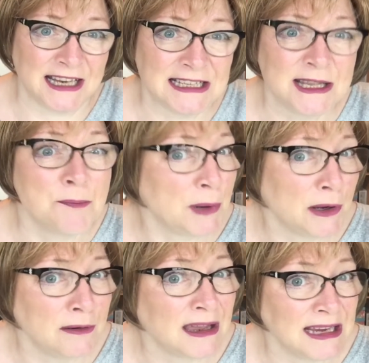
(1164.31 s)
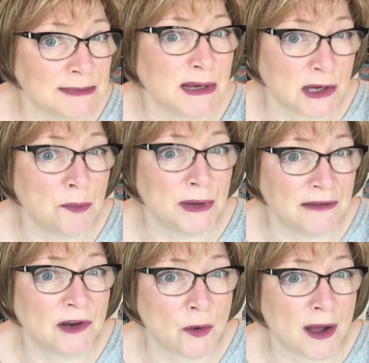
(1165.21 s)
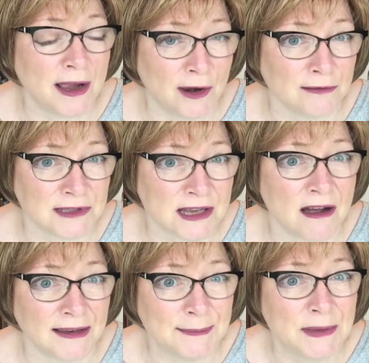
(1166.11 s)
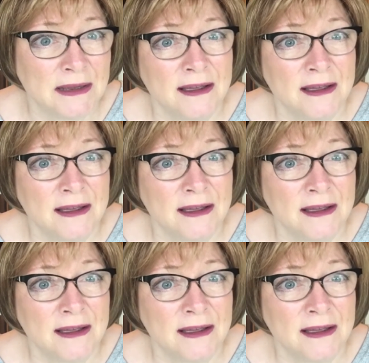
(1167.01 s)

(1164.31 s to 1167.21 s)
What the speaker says: it is that Blue keeps me company for quite a long time.